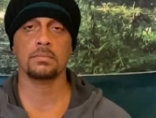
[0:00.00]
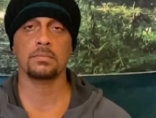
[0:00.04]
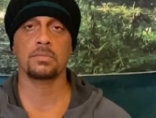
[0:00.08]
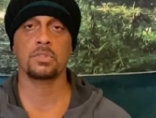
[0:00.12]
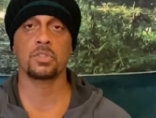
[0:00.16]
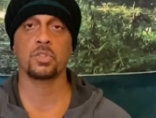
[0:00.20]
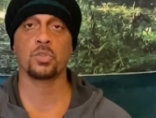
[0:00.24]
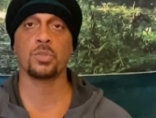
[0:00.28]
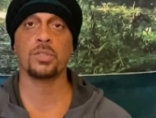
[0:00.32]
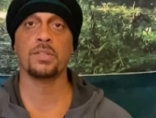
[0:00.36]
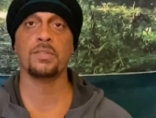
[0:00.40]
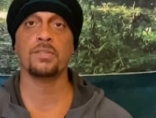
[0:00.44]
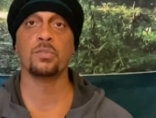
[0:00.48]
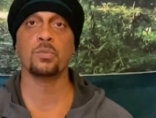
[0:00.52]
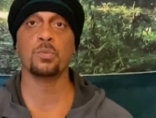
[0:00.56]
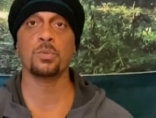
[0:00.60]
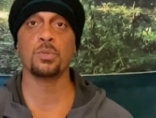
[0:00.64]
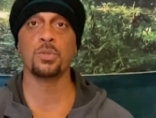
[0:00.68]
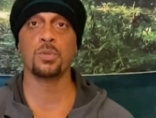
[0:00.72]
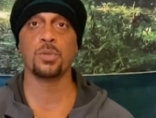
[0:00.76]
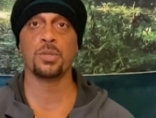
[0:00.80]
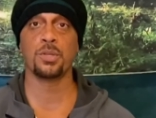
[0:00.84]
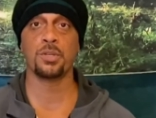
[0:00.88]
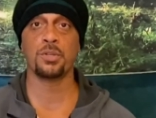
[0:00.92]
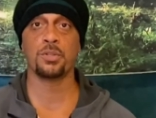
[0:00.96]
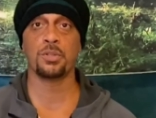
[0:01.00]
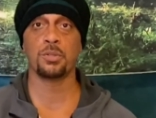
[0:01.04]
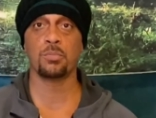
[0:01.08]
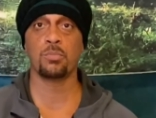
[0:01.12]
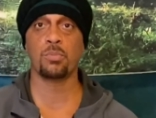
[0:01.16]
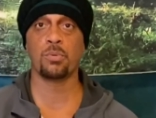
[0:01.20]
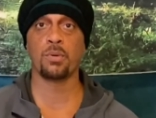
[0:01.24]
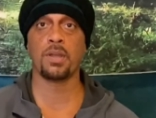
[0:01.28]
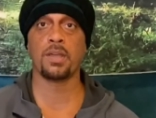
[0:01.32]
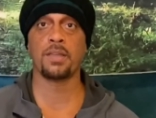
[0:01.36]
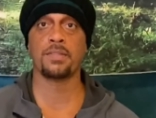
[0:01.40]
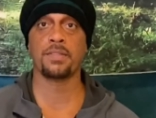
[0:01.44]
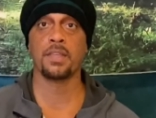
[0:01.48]
So even when you hear the
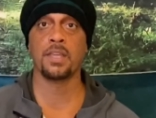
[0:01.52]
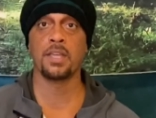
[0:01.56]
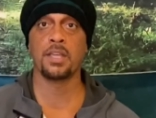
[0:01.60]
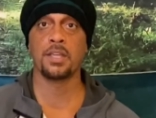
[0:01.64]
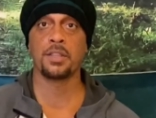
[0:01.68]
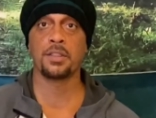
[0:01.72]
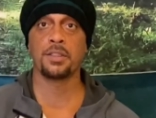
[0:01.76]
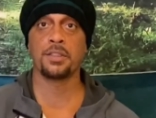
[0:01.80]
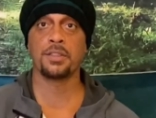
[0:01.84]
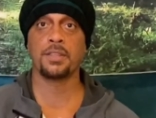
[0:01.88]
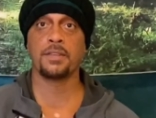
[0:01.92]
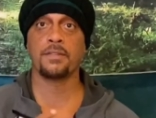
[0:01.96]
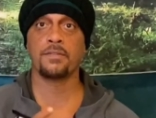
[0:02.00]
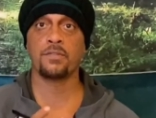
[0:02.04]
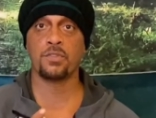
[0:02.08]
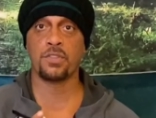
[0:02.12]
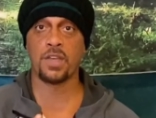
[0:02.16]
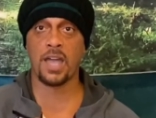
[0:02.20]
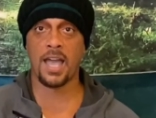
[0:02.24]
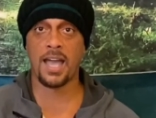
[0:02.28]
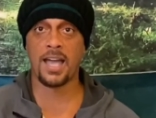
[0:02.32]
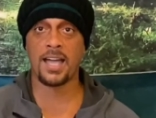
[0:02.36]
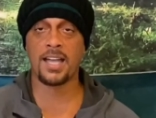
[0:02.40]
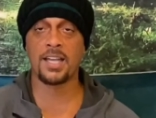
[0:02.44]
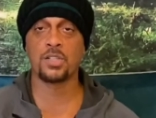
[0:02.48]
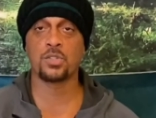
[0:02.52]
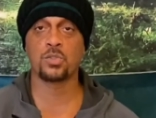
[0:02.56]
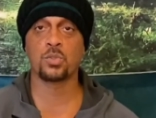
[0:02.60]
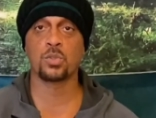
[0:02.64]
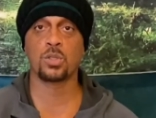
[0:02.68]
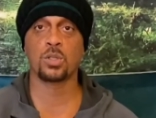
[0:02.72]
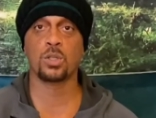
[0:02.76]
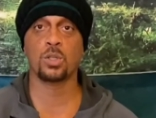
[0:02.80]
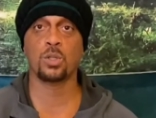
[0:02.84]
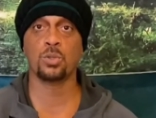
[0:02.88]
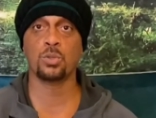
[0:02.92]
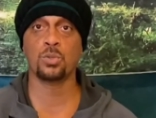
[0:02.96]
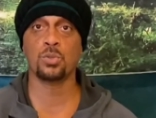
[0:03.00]
breath, if the eyes are
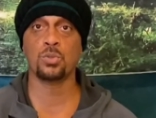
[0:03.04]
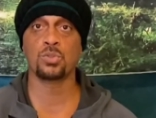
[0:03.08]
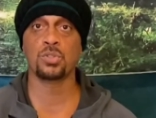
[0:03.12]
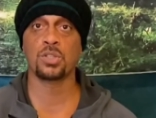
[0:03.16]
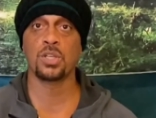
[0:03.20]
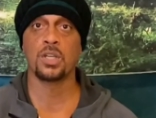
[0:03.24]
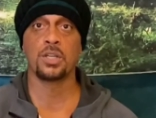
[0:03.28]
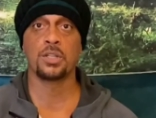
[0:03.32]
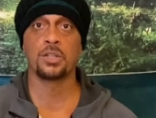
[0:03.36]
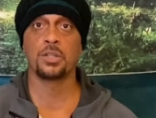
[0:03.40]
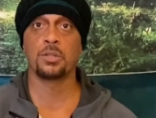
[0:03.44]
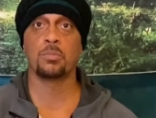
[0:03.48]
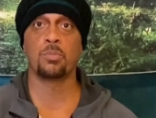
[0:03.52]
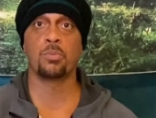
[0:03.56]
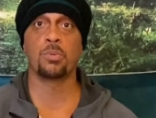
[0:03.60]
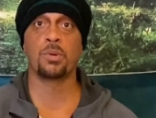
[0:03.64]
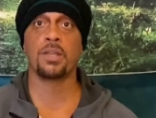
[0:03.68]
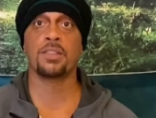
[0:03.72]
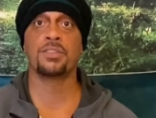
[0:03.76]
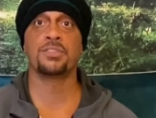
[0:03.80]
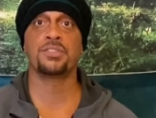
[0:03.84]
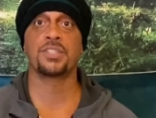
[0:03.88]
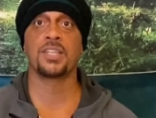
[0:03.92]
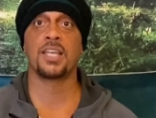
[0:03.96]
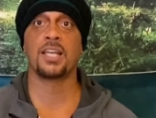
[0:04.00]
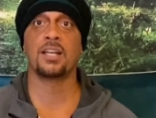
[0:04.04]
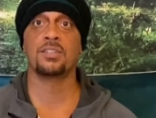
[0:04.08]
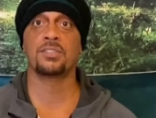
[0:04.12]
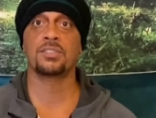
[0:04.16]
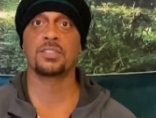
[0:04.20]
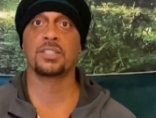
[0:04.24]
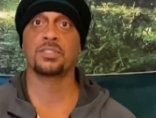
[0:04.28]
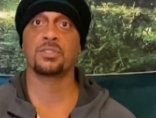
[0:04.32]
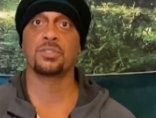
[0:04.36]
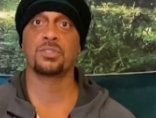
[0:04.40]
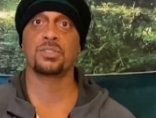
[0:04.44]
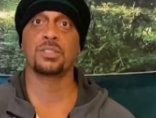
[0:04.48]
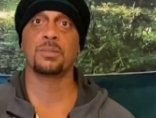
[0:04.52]
closed, the breath sounds
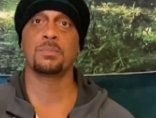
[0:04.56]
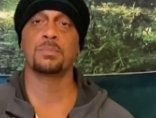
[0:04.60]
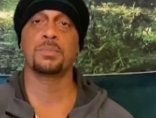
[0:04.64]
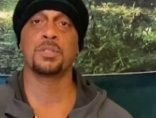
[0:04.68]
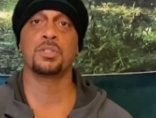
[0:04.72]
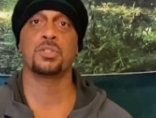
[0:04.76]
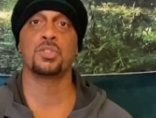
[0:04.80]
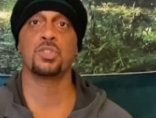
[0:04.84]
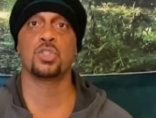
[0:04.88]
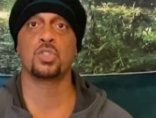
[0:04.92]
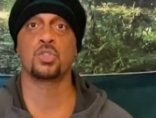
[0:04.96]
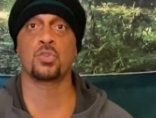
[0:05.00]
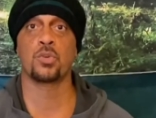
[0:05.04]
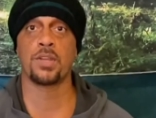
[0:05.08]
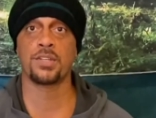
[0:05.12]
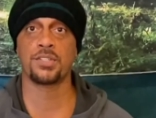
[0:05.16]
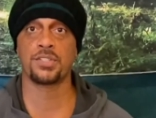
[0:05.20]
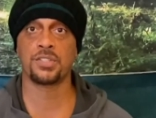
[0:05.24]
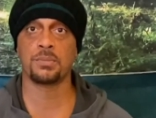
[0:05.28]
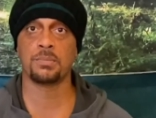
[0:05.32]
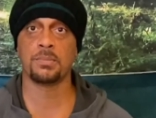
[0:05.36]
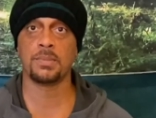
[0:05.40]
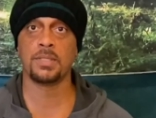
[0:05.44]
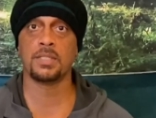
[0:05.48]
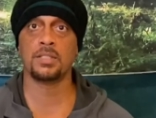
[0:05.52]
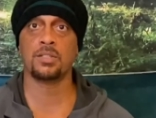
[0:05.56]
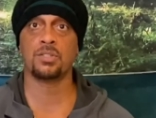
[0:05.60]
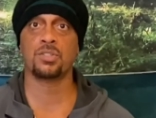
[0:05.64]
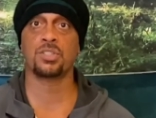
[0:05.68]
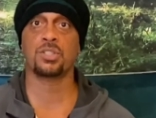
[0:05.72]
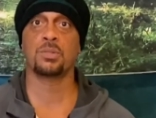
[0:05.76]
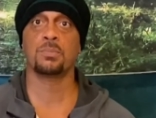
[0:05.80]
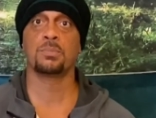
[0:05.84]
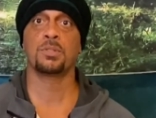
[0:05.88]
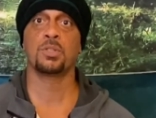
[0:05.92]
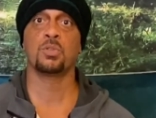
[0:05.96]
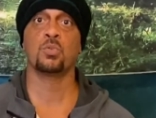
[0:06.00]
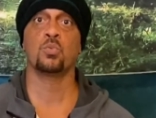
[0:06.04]
like there's something stressing me, there's
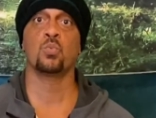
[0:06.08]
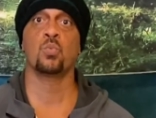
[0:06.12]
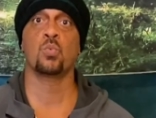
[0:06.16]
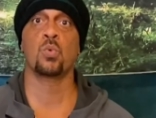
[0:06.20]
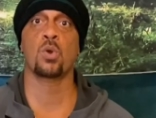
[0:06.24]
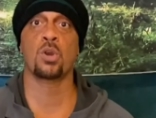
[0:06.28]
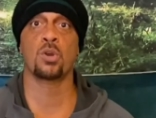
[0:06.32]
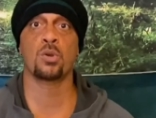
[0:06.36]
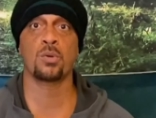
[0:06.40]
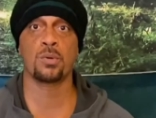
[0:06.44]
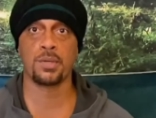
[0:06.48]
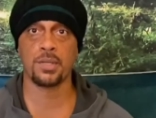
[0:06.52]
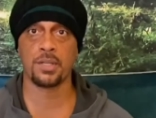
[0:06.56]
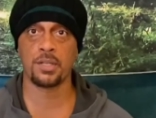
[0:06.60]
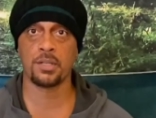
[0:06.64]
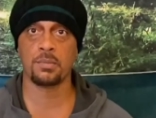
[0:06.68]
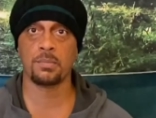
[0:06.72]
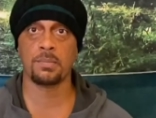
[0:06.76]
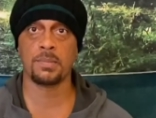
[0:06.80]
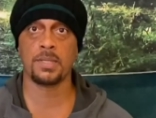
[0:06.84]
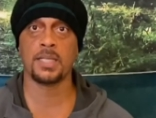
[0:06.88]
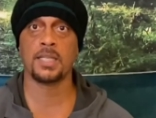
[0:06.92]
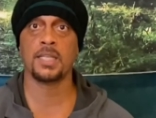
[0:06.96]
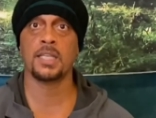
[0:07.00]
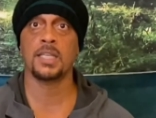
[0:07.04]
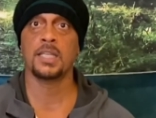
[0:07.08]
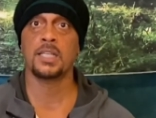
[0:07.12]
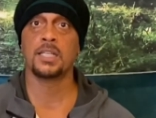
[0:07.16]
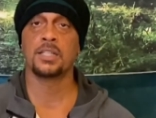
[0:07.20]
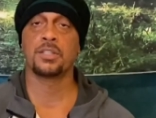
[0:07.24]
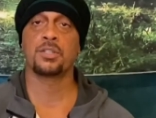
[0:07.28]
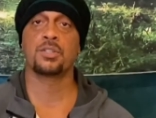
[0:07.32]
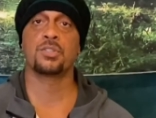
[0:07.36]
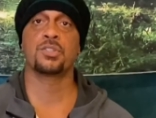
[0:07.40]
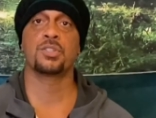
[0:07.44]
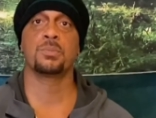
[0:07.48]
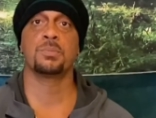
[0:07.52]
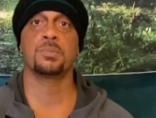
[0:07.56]
something worrying me,
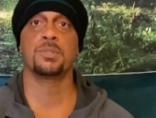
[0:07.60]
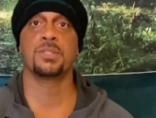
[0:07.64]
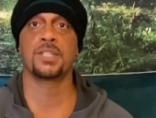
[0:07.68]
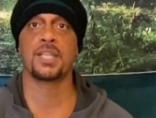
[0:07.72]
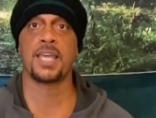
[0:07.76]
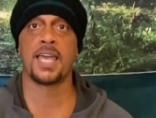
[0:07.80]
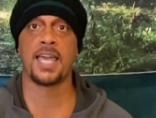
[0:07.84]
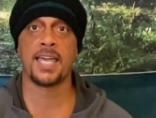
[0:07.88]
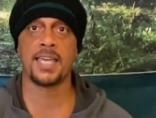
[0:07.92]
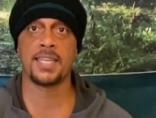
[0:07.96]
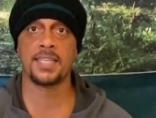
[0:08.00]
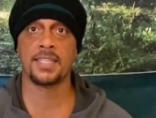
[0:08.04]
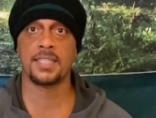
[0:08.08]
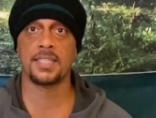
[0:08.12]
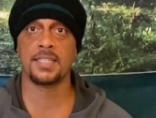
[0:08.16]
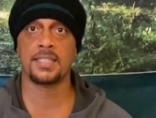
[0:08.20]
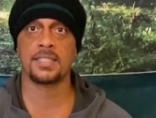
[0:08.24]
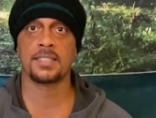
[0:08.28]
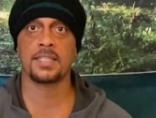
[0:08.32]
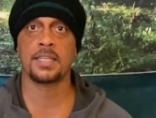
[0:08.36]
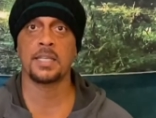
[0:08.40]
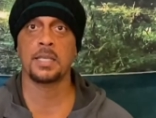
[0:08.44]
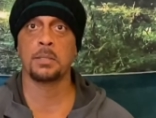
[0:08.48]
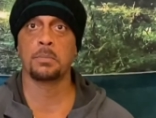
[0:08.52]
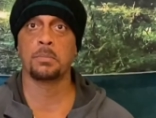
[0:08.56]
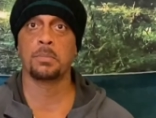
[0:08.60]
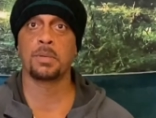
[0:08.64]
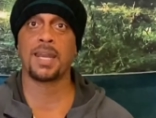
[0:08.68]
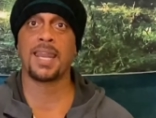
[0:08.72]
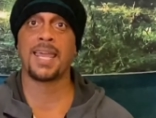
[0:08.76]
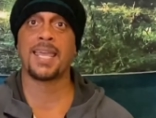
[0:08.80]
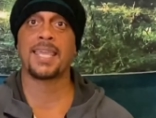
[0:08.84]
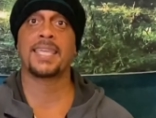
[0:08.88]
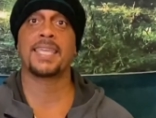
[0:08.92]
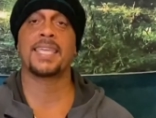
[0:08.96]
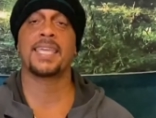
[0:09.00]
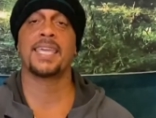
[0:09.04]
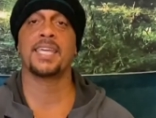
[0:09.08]
there's some sadness, but
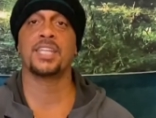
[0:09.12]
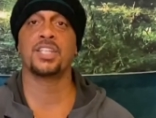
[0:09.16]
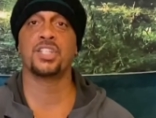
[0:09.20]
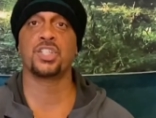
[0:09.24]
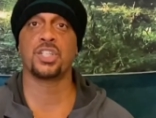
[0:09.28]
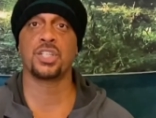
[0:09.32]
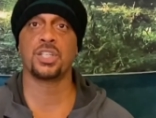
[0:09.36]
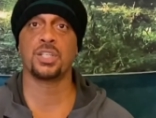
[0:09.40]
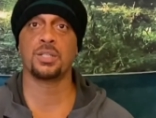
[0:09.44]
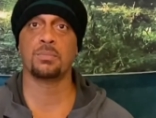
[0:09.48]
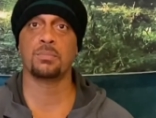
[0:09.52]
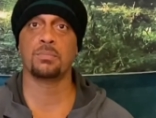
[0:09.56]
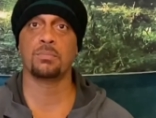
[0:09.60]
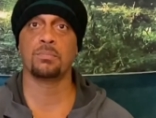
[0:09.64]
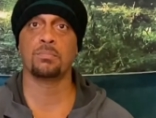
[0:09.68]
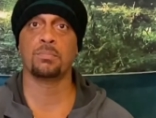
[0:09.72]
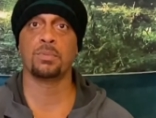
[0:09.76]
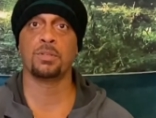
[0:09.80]
I catch it